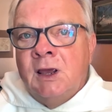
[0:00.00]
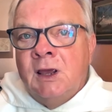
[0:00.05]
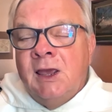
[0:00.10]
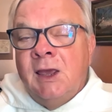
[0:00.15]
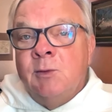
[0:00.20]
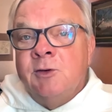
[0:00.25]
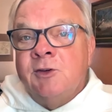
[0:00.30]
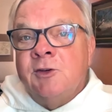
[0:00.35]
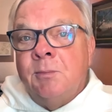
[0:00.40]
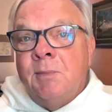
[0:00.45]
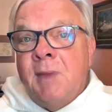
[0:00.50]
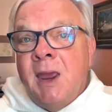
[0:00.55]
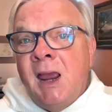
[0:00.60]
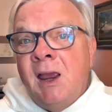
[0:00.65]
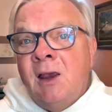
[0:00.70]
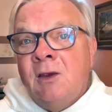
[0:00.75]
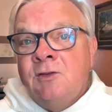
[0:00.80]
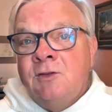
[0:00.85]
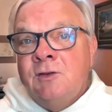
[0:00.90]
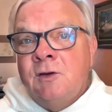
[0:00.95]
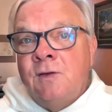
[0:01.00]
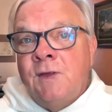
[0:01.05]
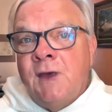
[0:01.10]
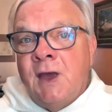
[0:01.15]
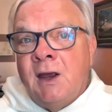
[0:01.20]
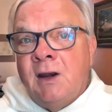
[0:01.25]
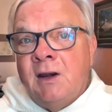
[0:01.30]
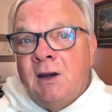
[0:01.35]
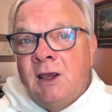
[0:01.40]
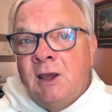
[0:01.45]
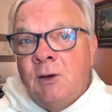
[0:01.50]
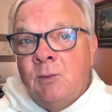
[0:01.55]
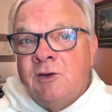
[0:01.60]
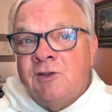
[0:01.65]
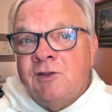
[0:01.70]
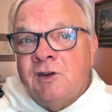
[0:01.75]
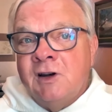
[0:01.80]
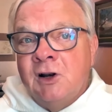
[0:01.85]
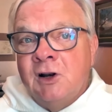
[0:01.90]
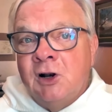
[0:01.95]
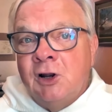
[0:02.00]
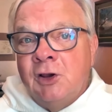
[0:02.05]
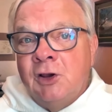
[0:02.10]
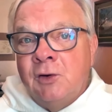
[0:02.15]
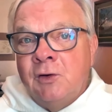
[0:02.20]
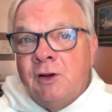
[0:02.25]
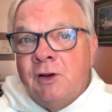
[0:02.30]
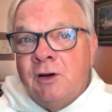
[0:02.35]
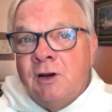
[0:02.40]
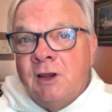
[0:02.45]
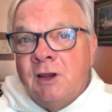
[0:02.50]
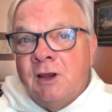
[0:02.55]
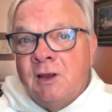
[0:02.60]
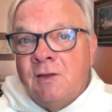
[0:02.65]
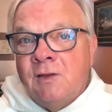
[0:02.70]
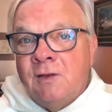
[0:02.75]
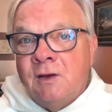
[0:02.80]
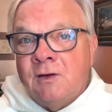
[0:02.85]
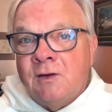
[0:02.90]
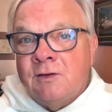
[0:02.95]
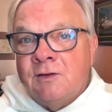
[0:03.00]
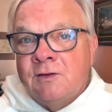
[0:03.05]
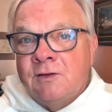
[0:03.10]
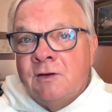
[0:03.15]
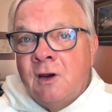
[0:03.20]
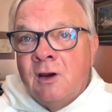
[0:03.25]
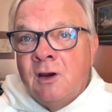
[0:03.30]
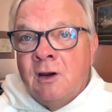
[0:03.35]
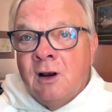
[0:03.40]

He was amazed that he was included in this